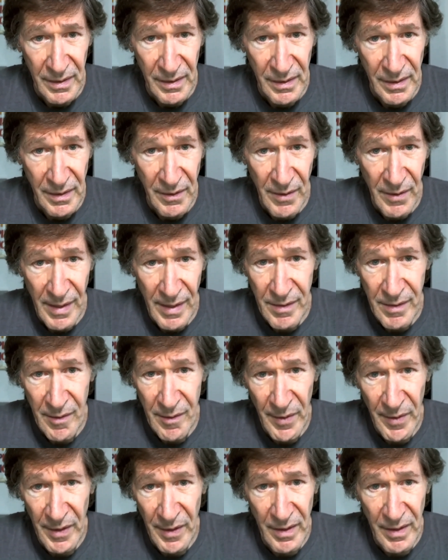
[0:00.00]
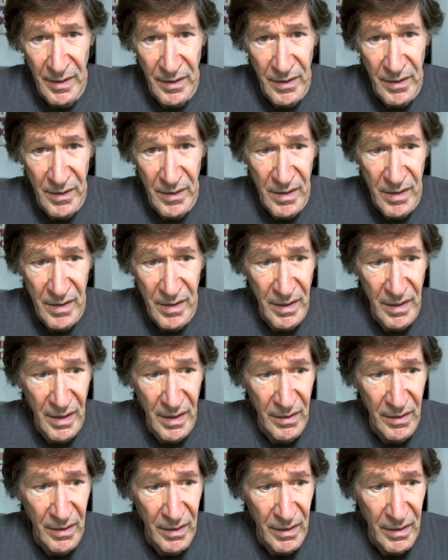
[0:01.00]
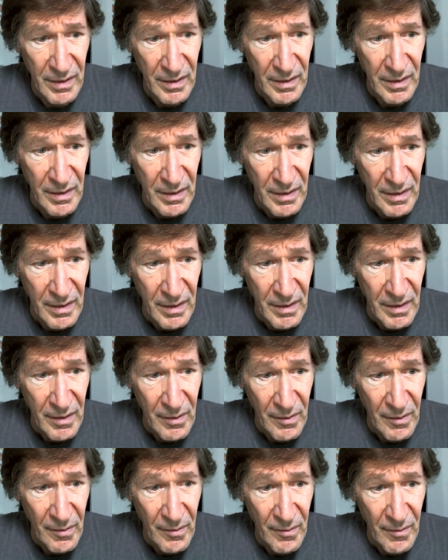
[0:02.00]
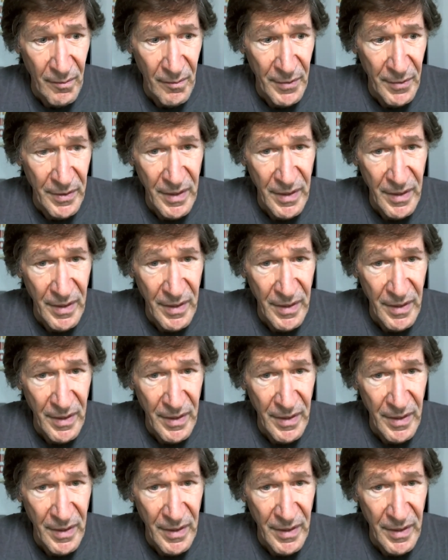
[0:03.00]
You know, that's something that just, you know, if